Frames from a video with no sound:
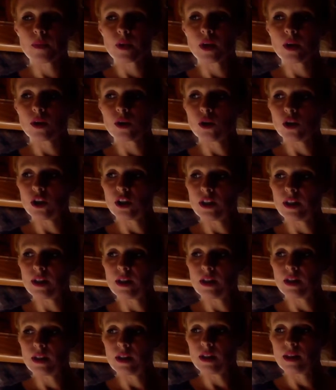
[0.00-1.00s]
could
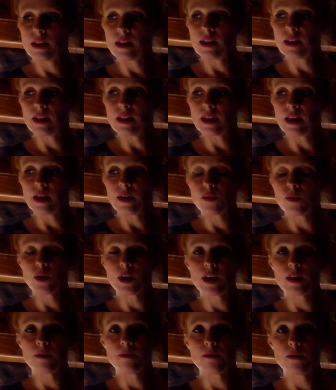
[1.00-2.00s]
then
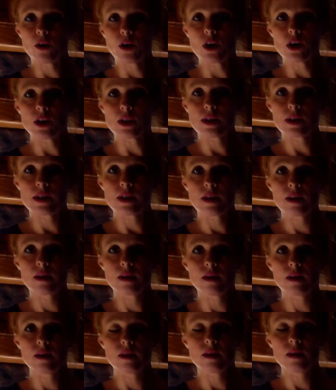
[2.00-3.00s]
reinforce
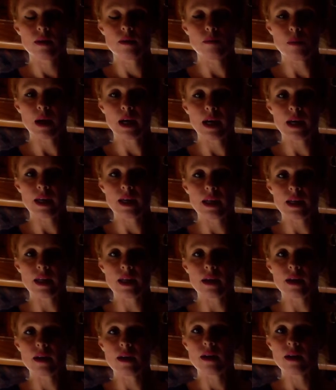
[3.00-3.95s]
my getting